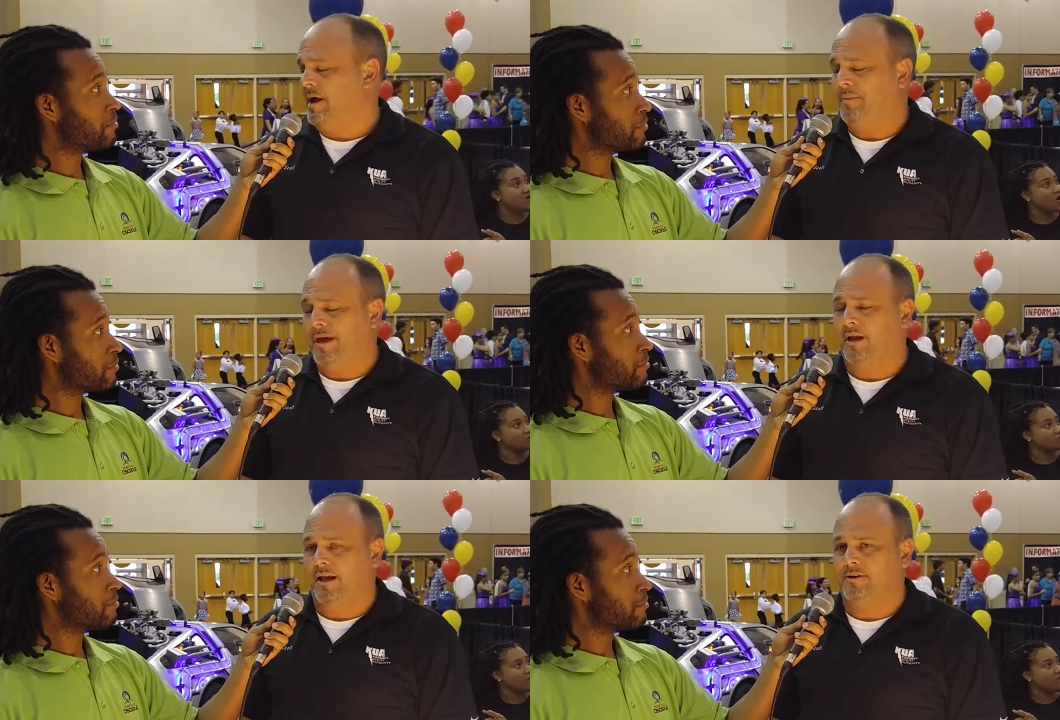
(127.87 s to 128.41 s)
Speaker 1: I pay
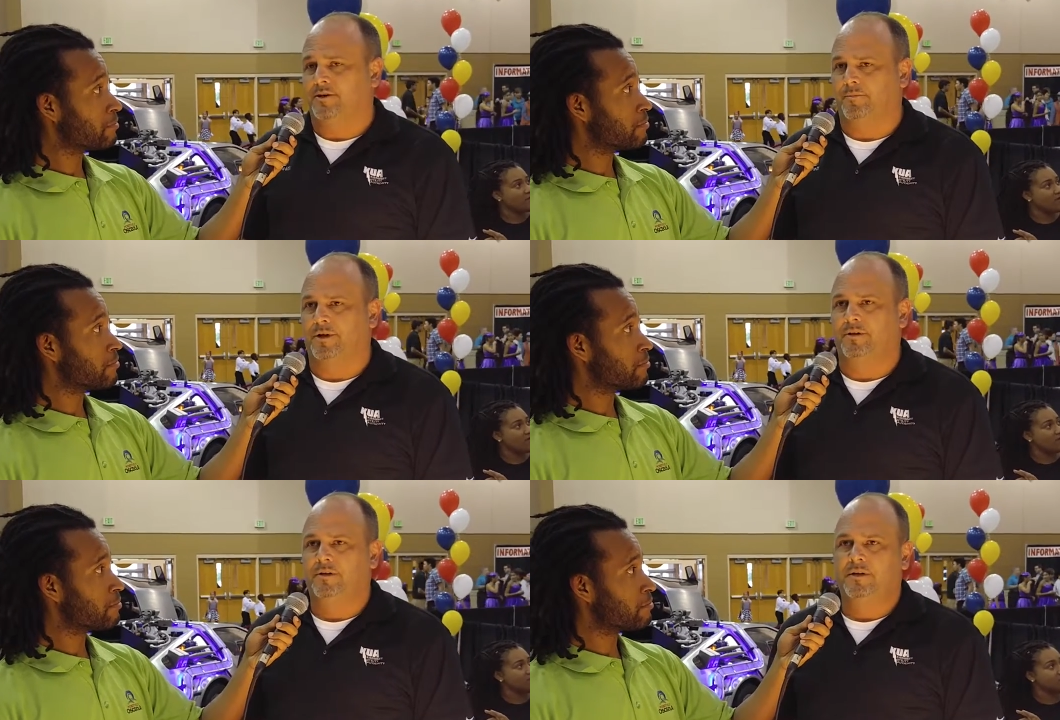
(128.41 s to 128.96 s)
an electric
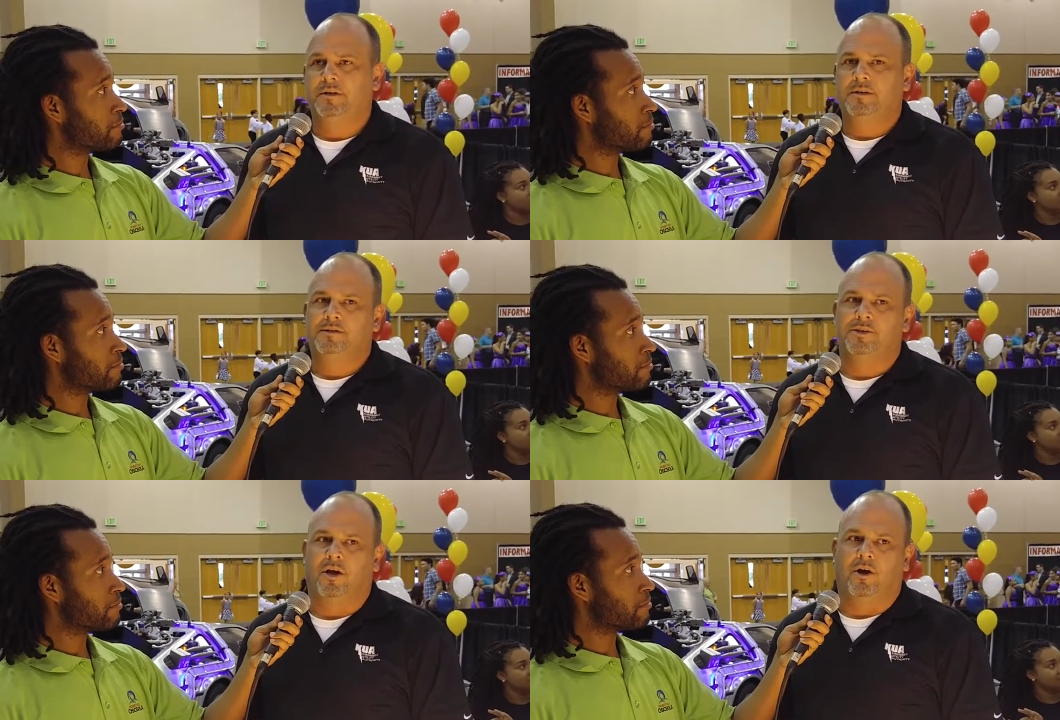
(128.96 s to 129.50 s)
bill.
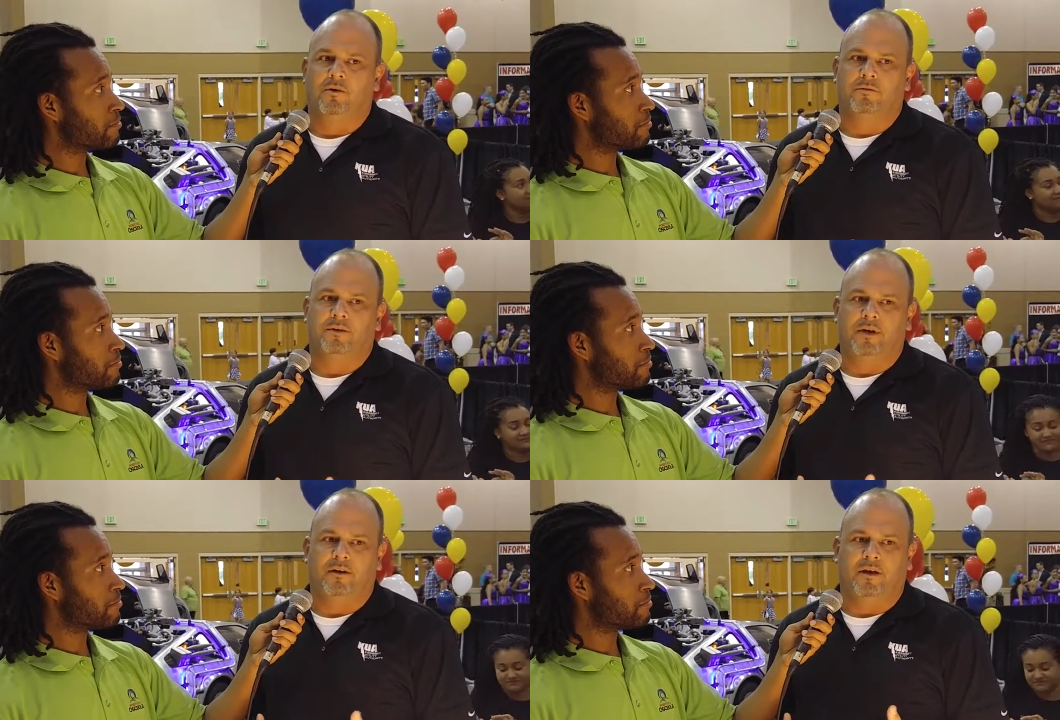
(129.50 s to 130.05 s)
So
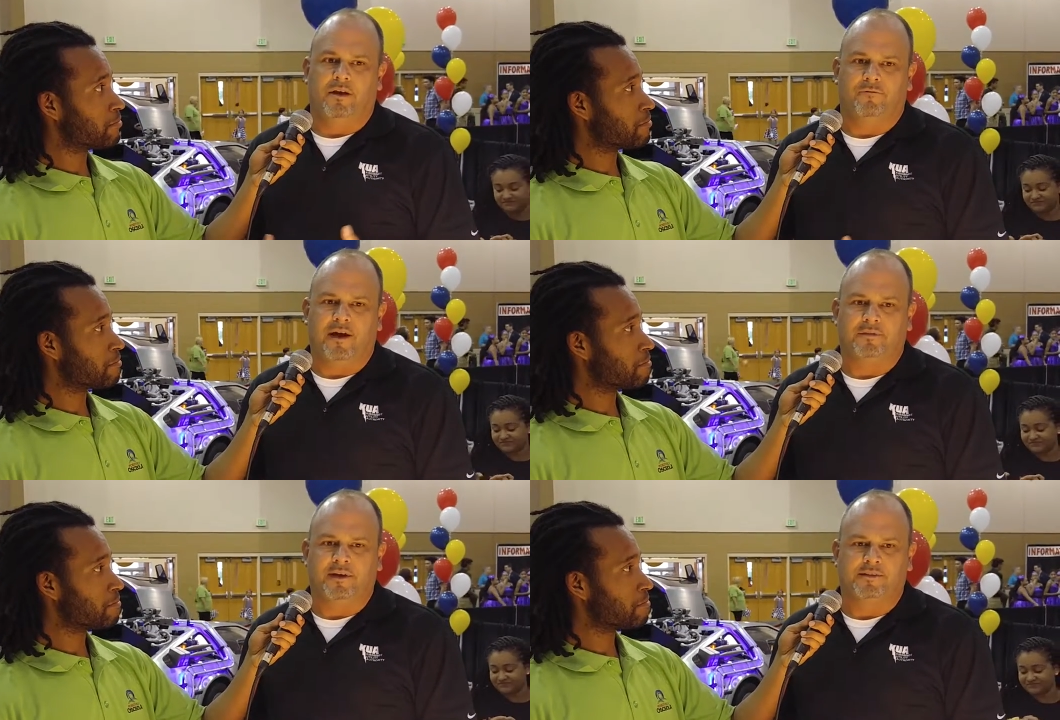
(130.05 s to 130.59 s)
if
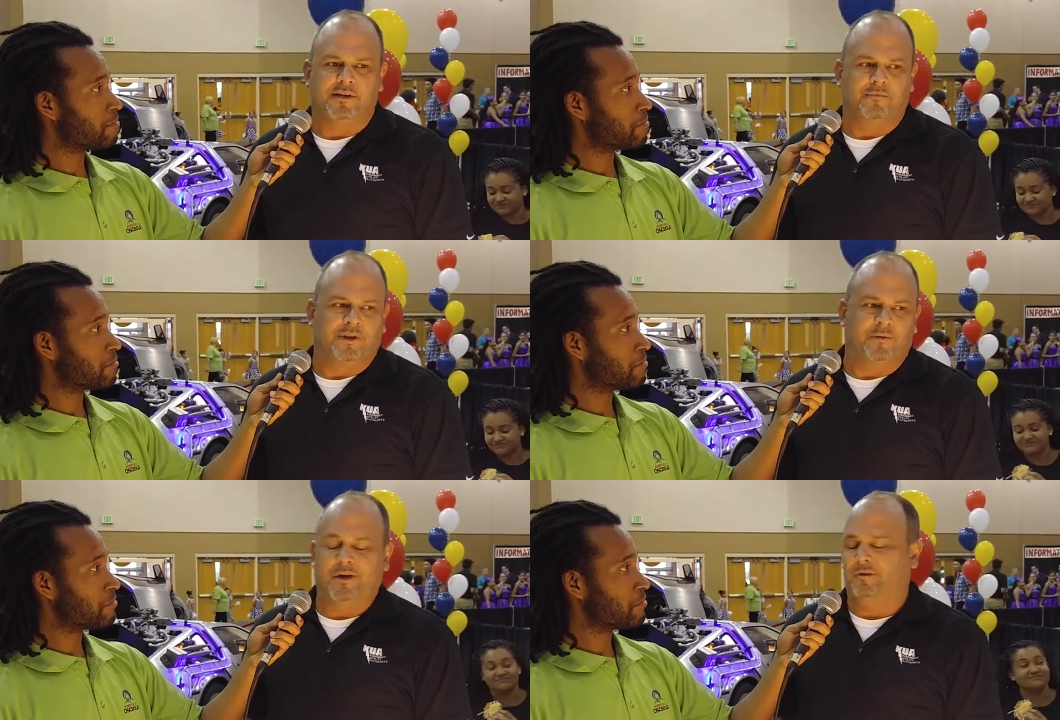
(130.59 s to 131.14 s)
I think something
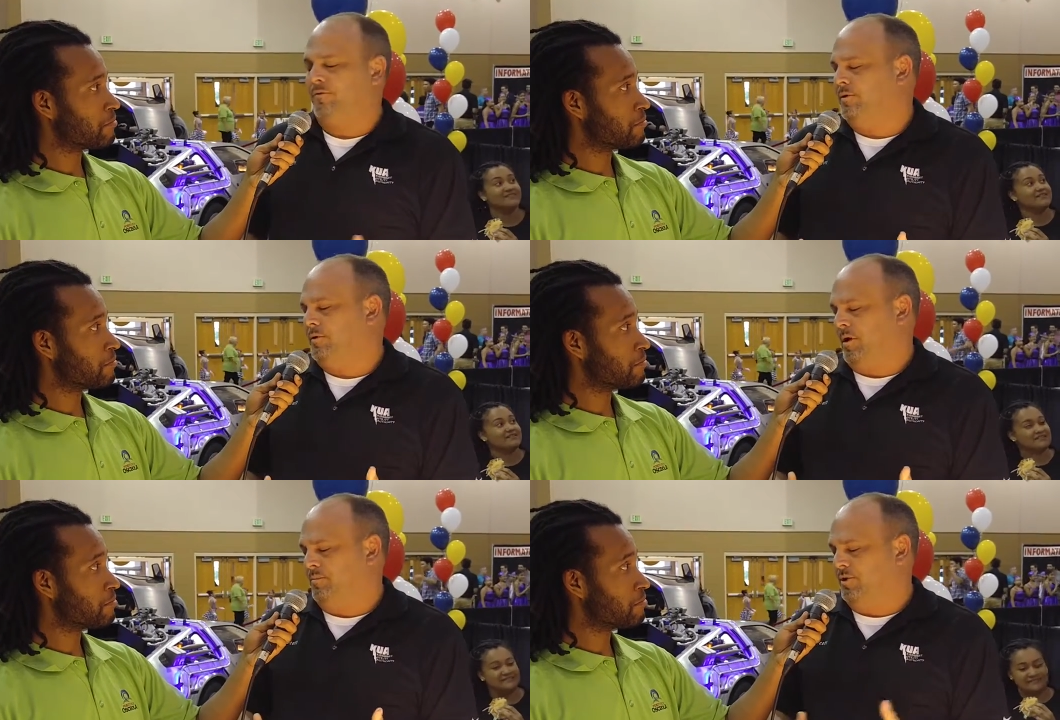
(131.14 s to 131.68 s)
can be
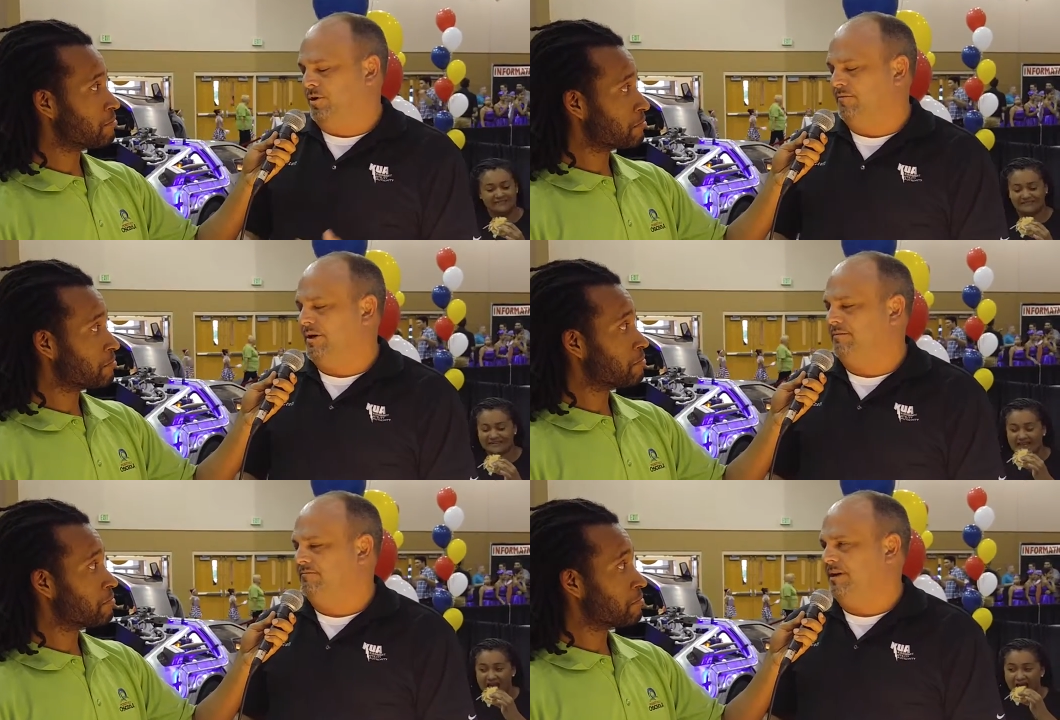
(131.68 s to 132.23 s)
improved,
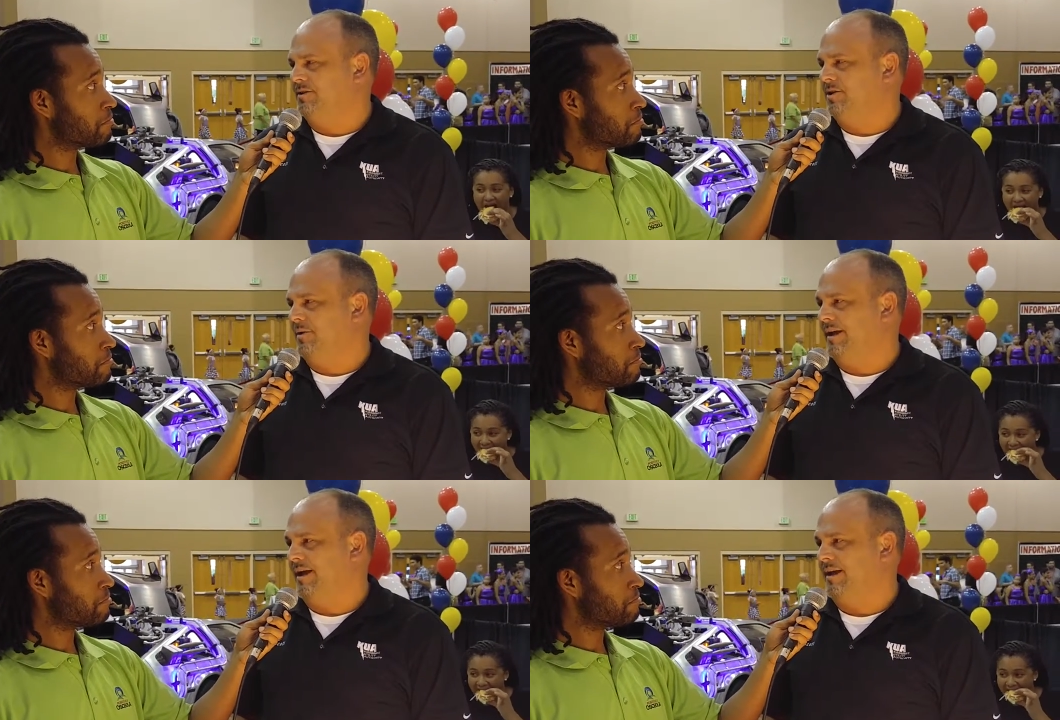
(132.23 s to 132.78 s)
I, I do
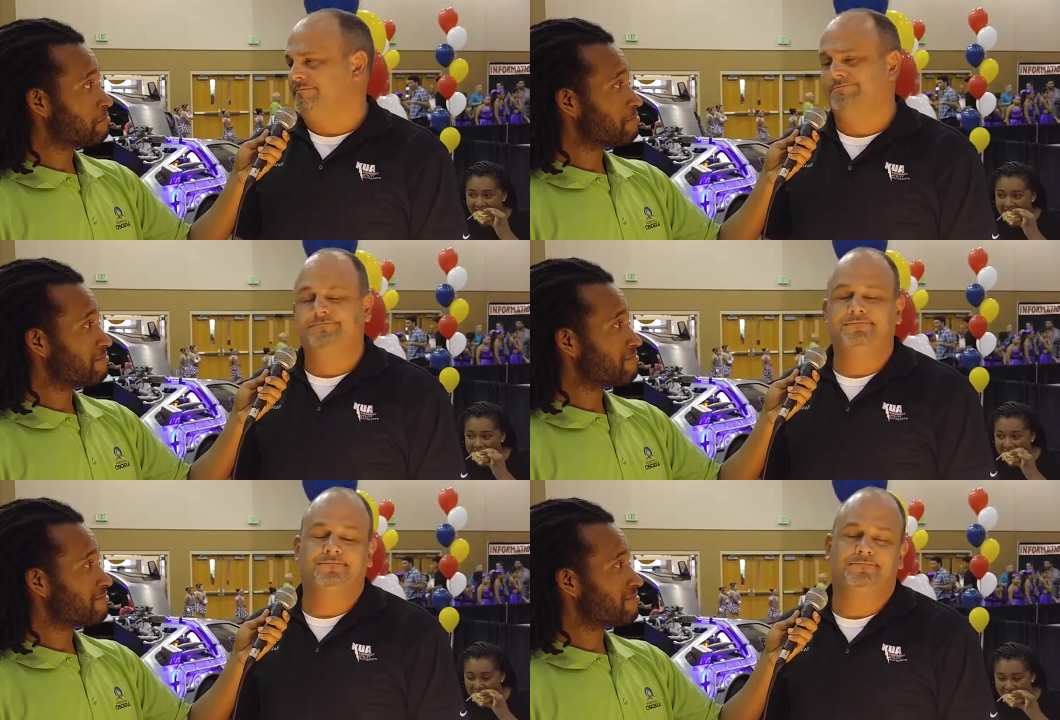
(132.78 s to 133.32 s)
what I can.
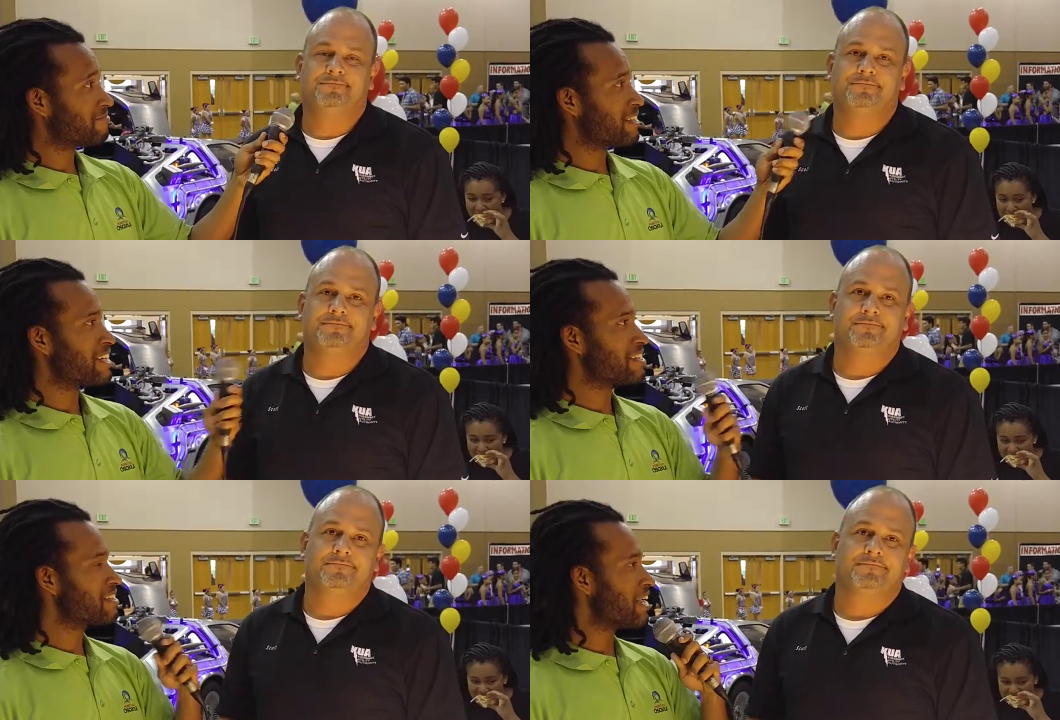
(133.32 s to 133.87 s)

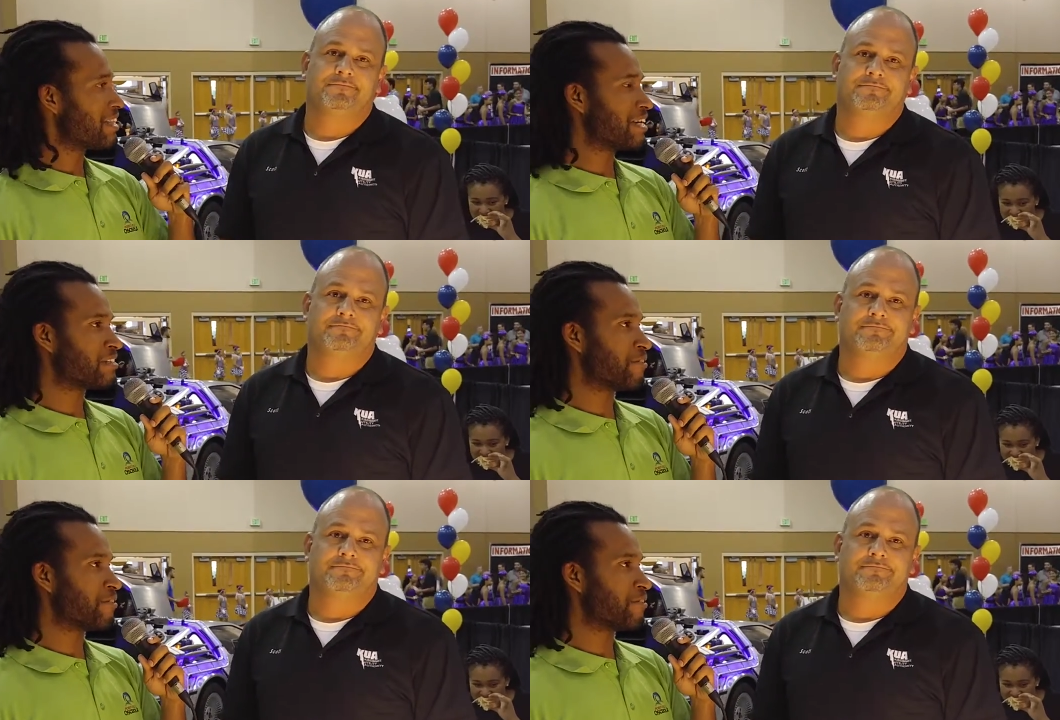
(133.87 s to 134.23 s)
Scott, that's